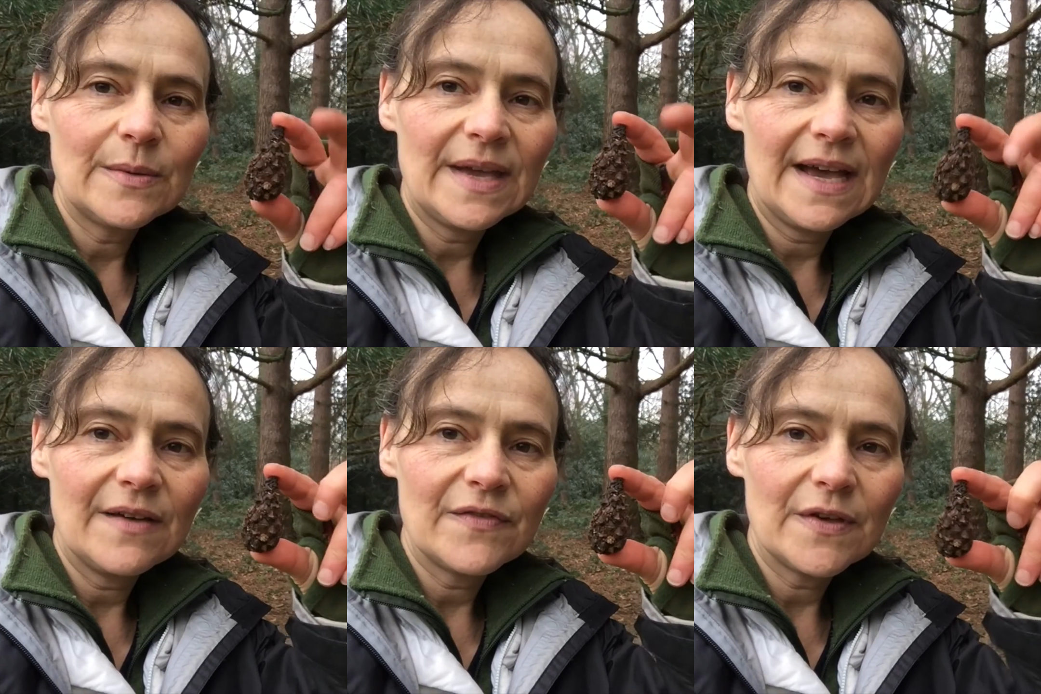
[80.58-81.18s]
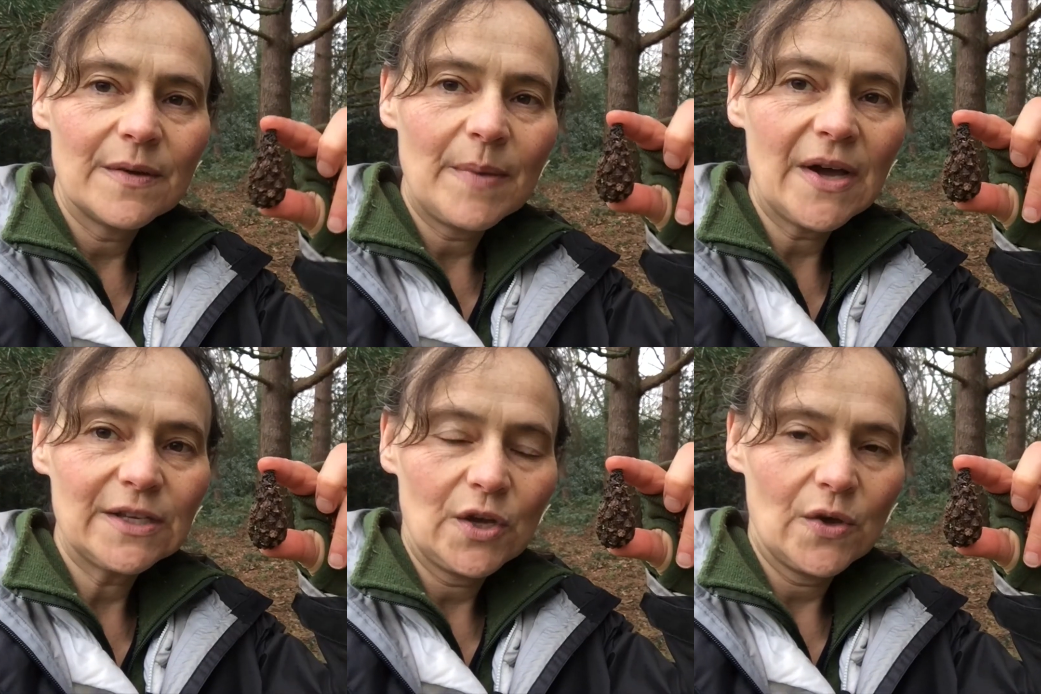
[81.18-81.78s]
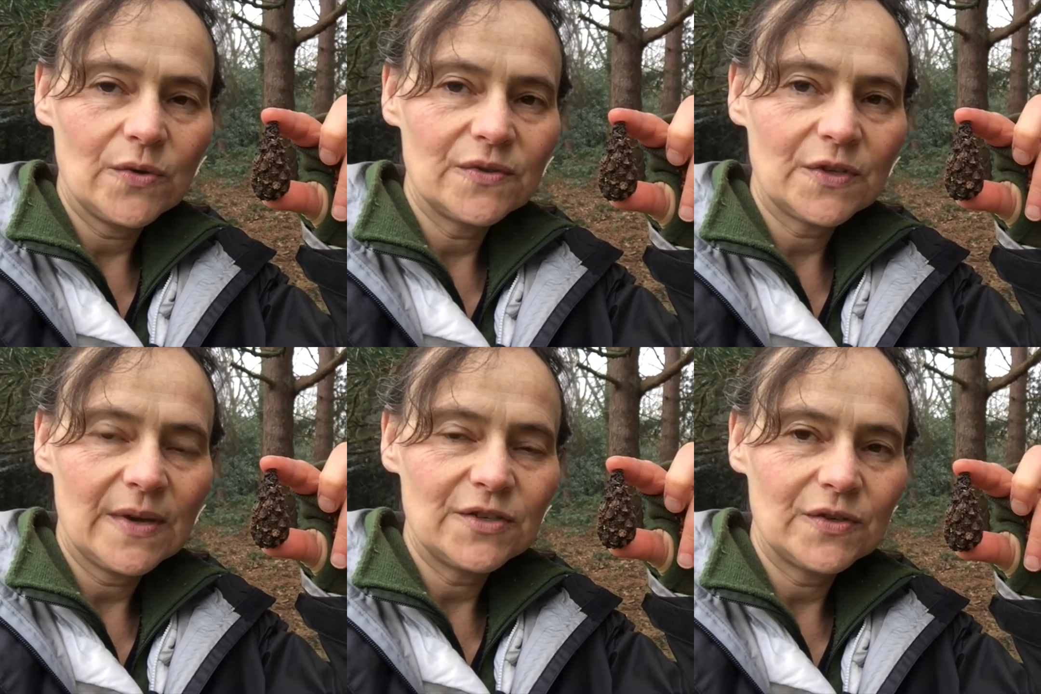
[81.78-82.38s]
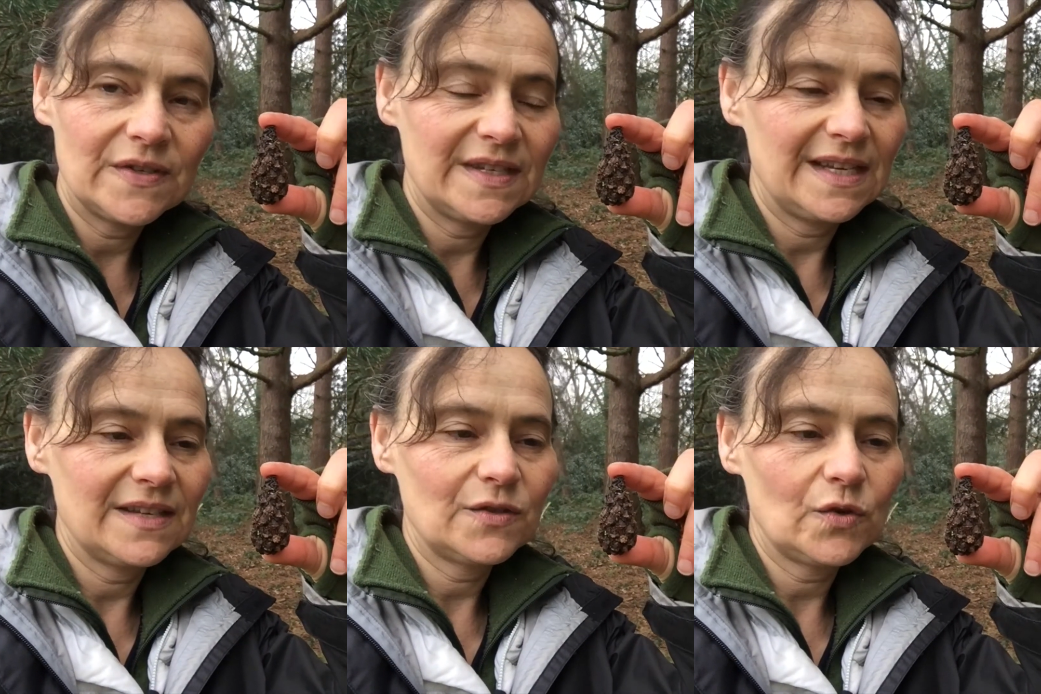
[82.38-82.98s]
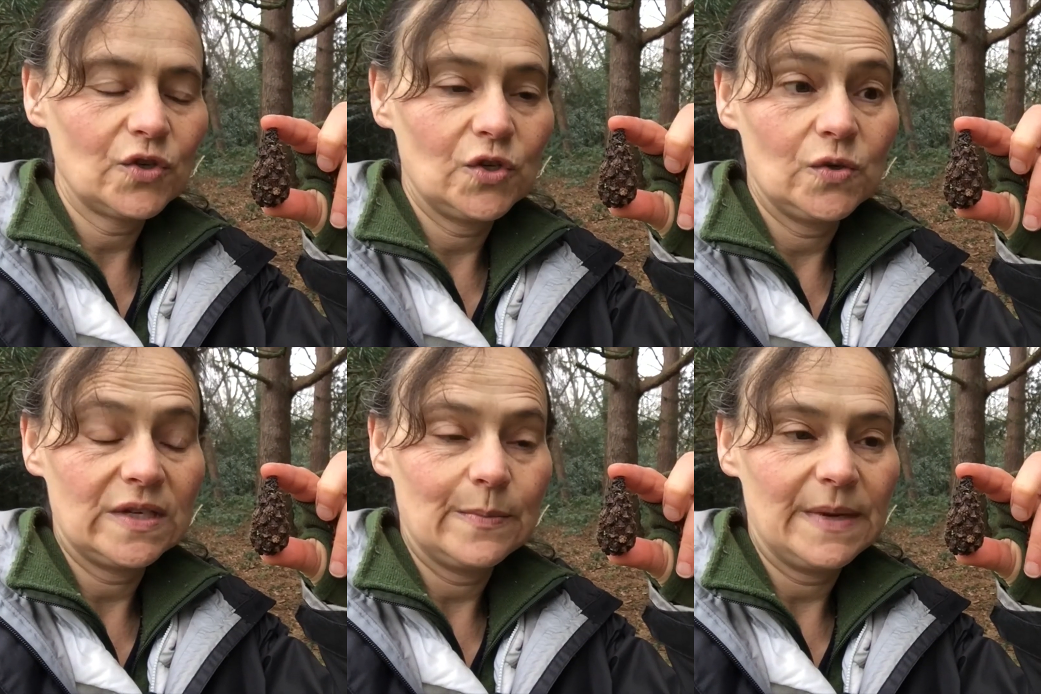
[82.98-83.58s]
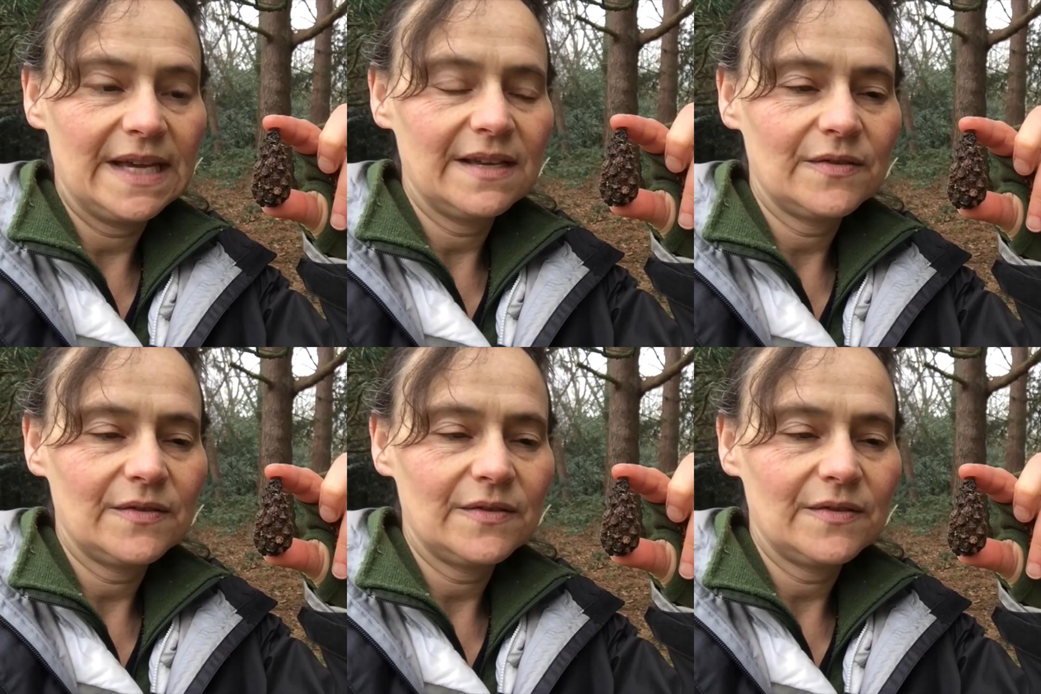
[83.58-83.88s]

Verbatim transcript: we have the pine cone. So as you can see, it's not hugely big,